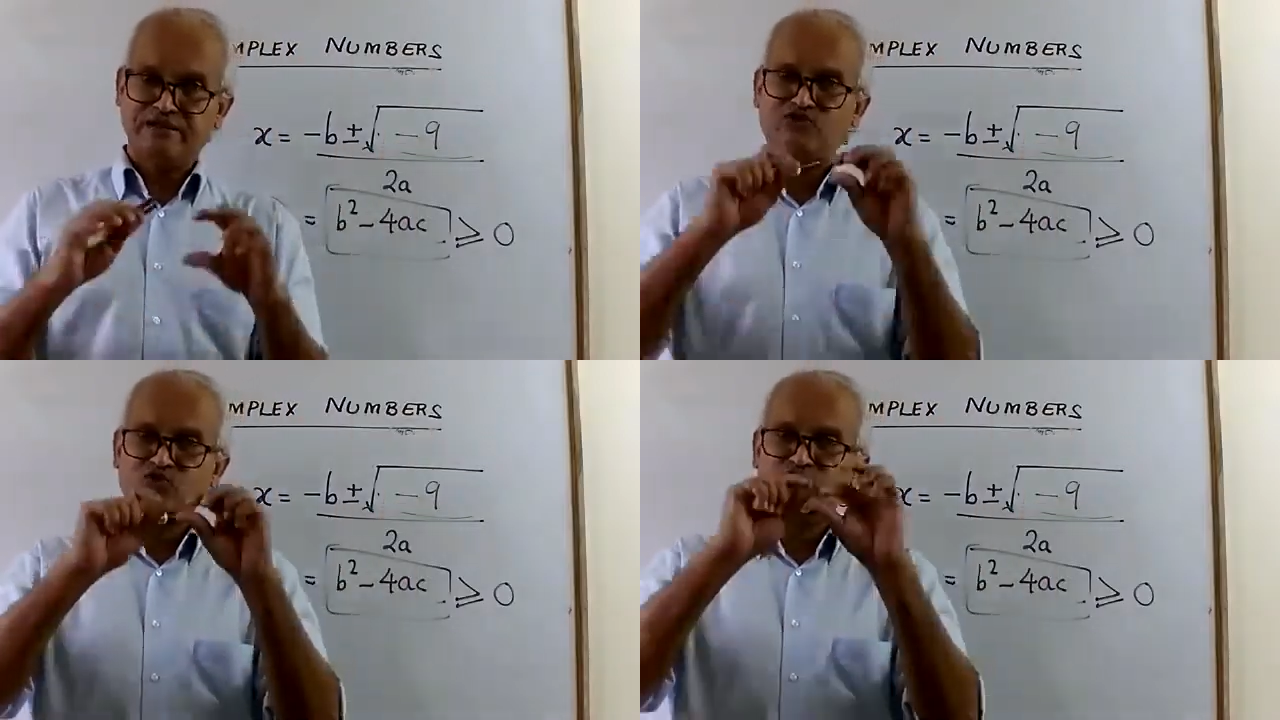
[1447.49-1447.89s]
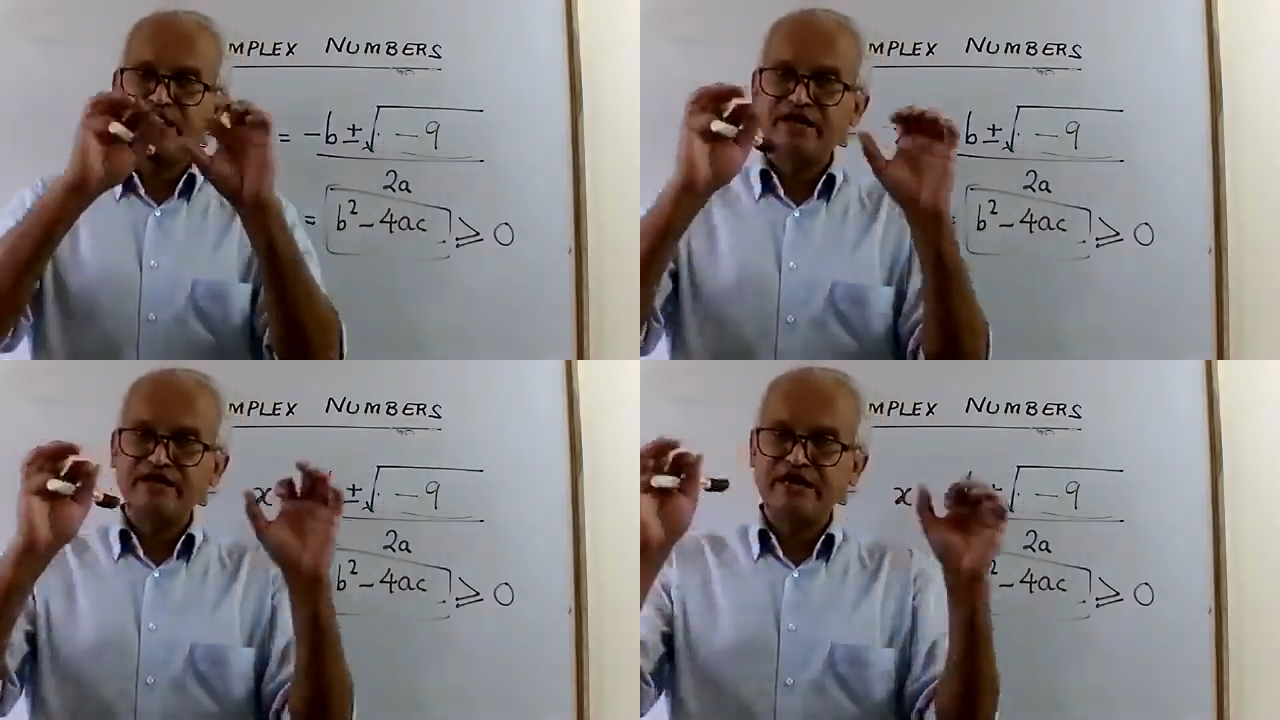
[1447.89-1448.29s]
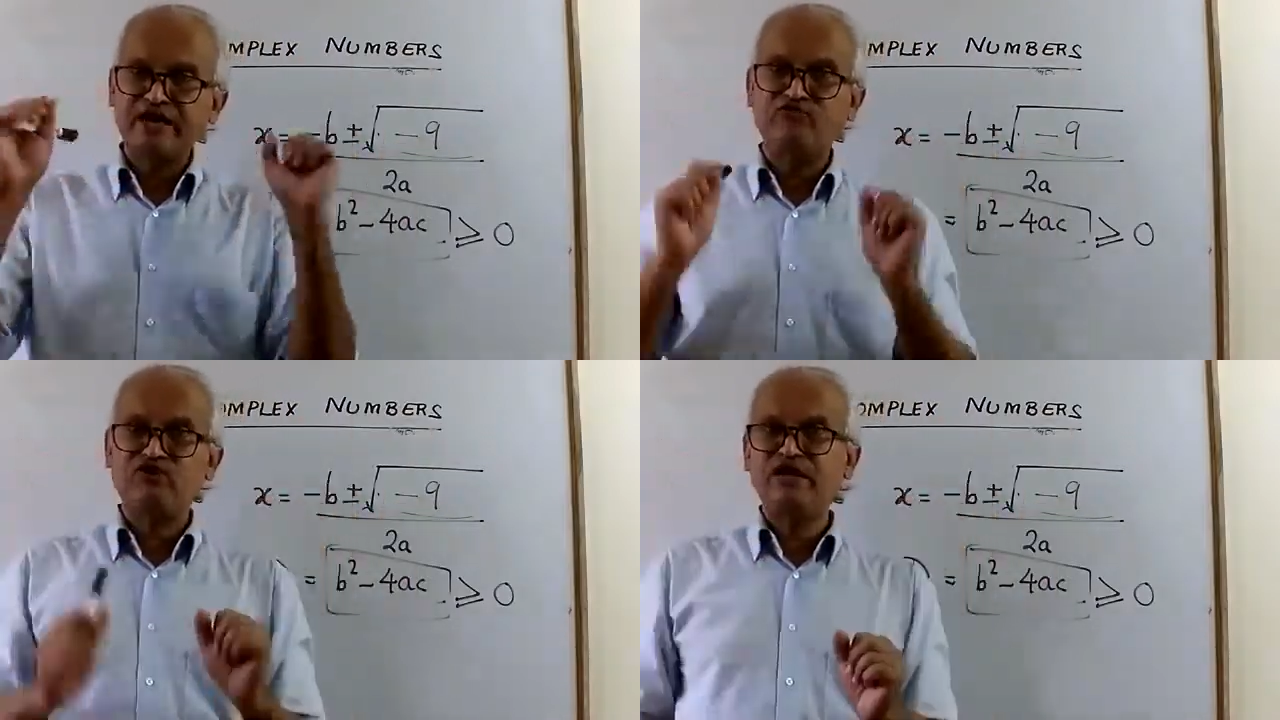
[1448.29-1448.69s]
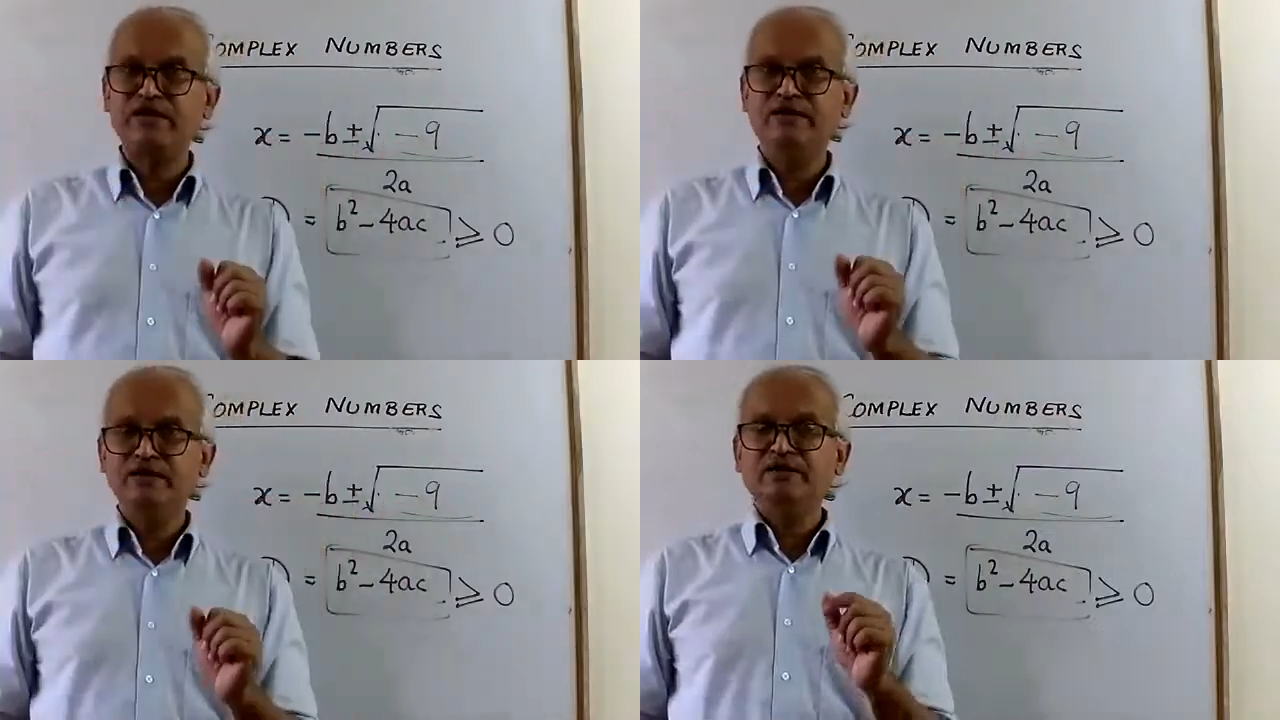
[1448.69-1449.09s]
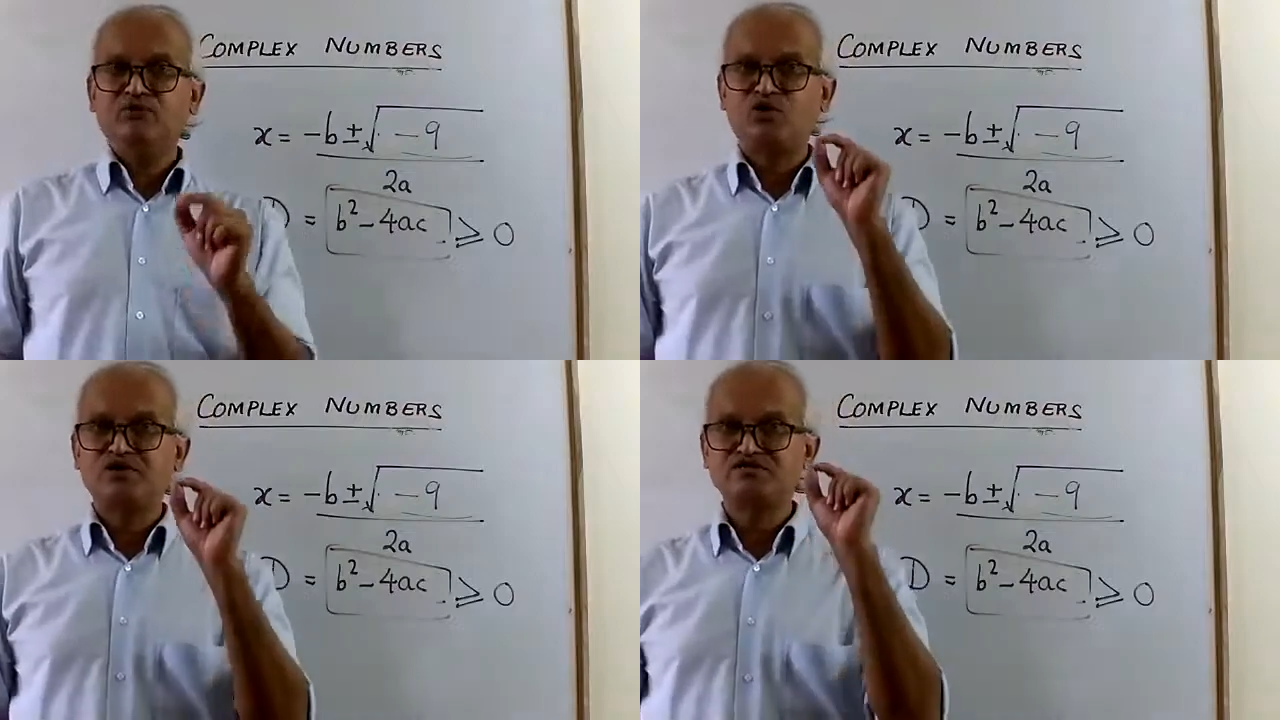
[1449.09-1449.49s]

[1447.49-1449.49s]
If you read carefully what